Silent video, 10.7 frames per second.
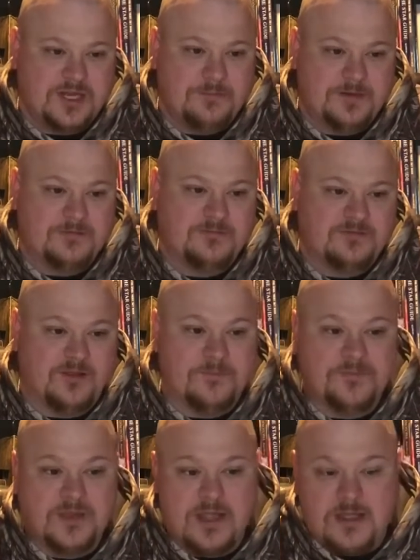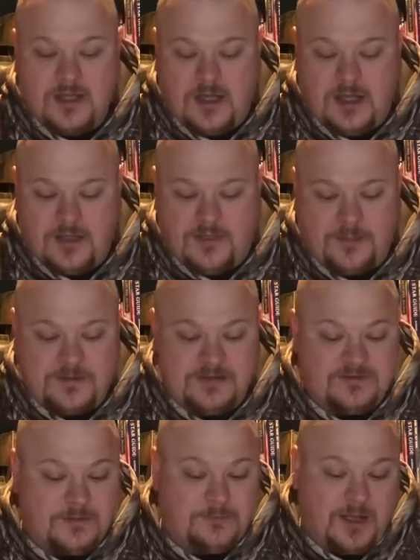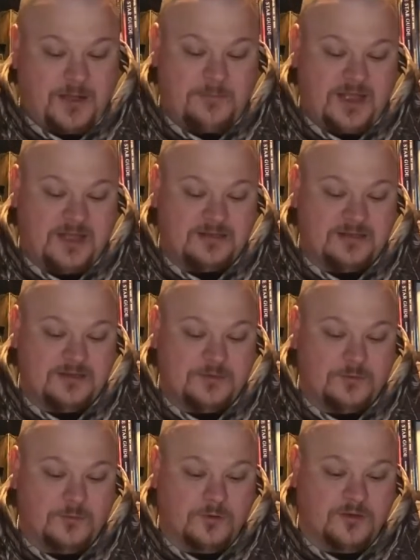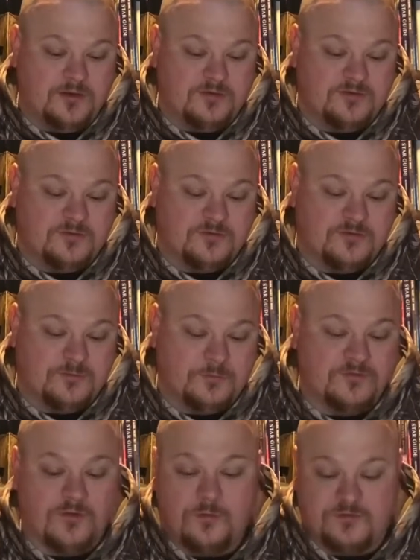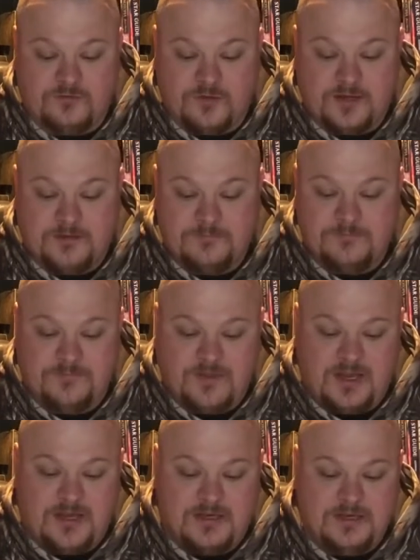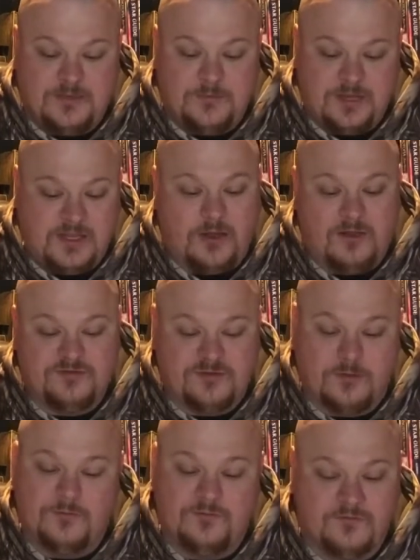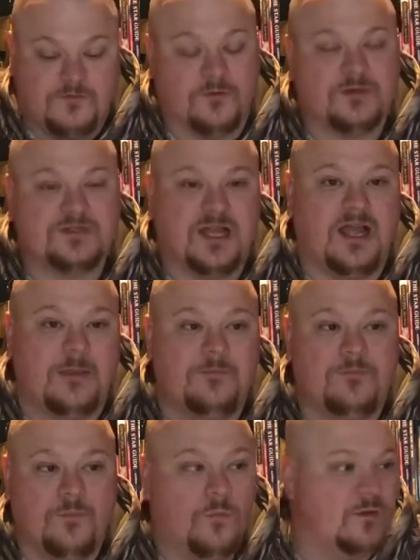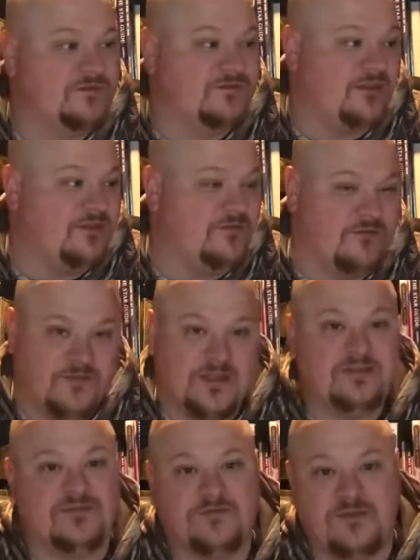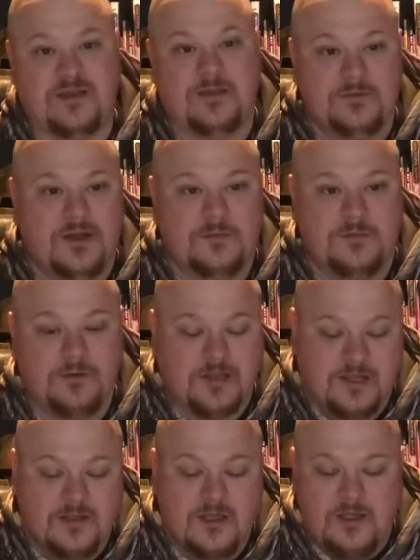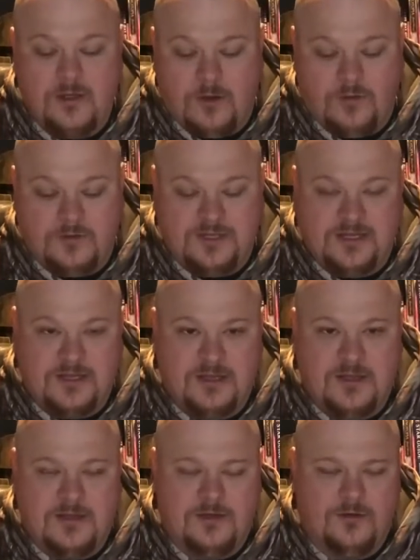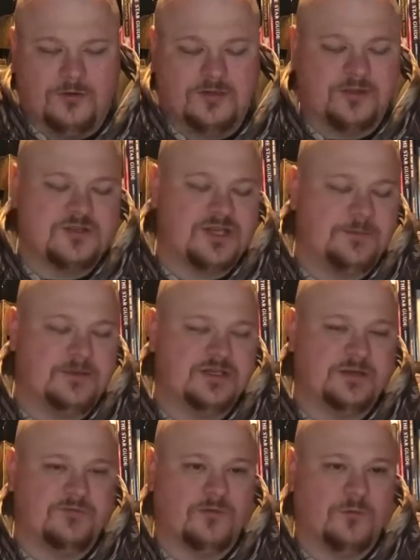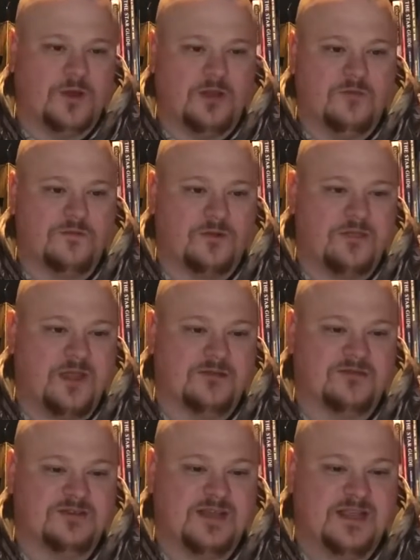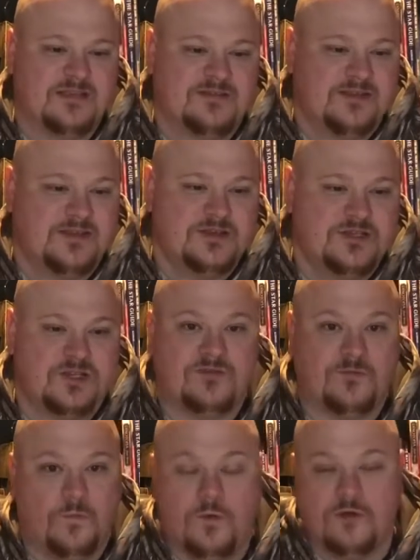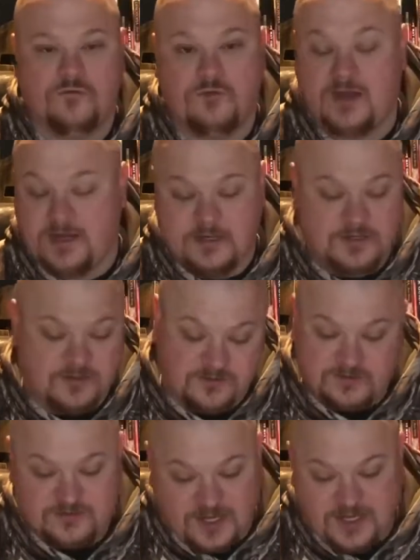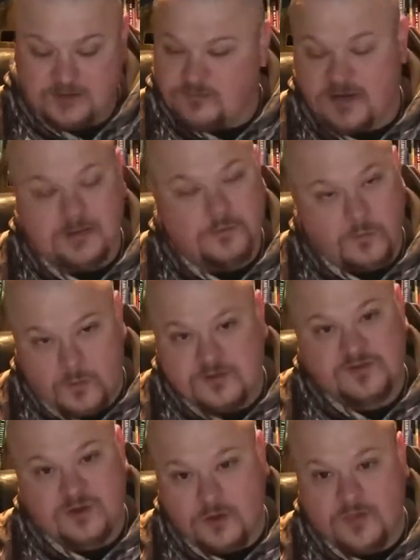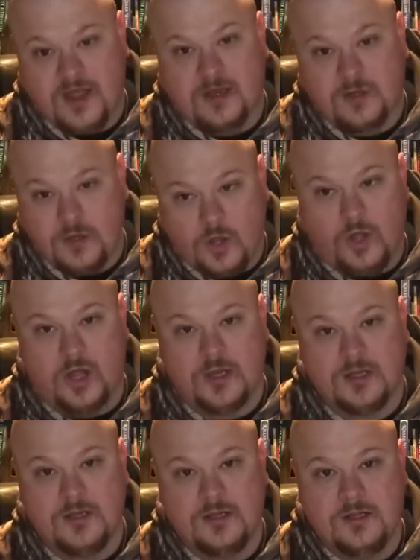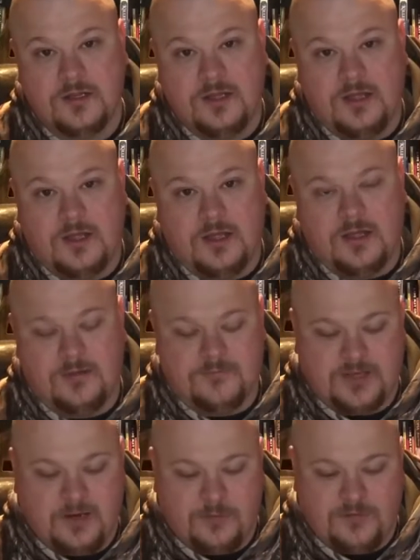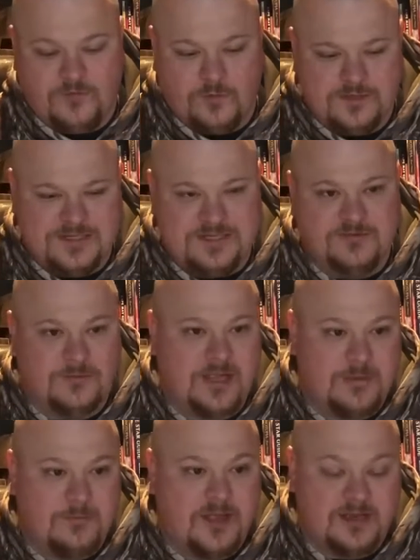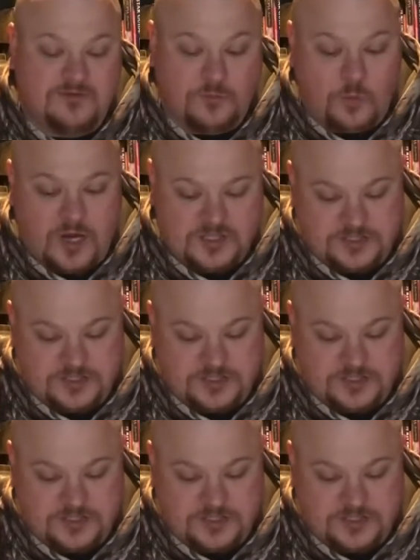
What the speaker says: So, that being said, Bob Backlund was always great, and he also, for a time, was the face of the WWE, holding the championship for well over 1,000 days in just one reign, because his second reign wasn't all that long, before Diesel came by and squashed him.